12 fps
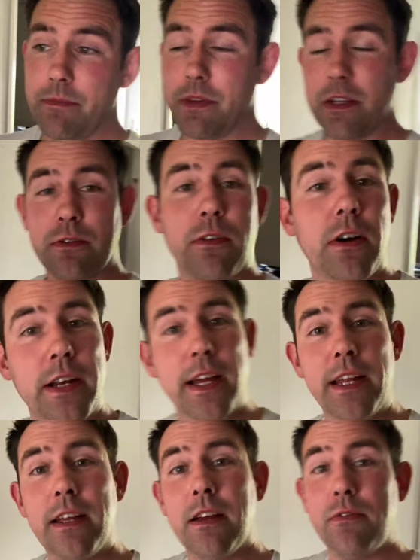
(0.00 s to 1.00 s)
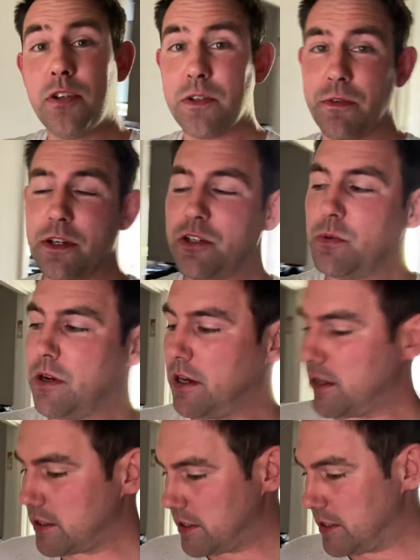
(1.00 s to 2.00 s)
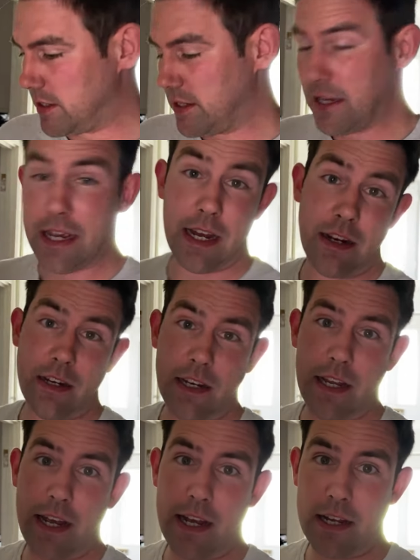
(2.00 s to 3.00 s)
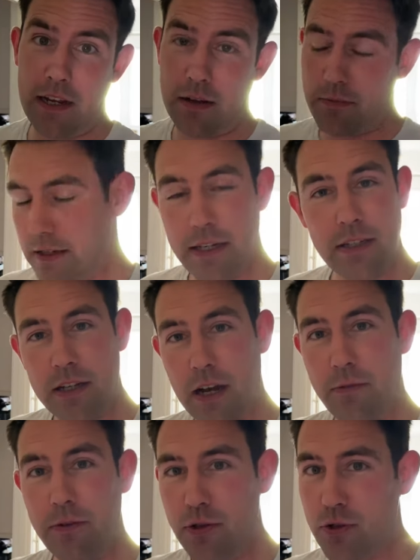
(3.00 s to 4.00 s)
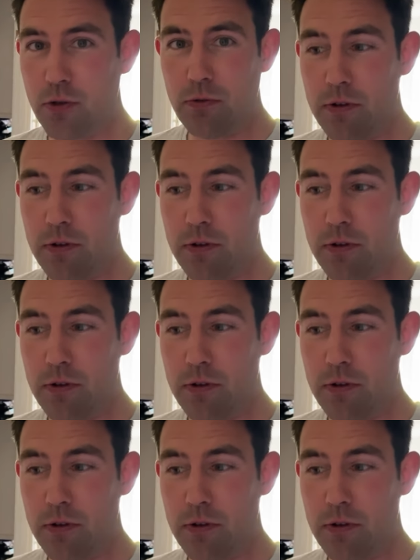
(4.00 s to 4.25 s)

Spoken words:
It's Friday, just finished work, and I need a haircut. I need to go for a short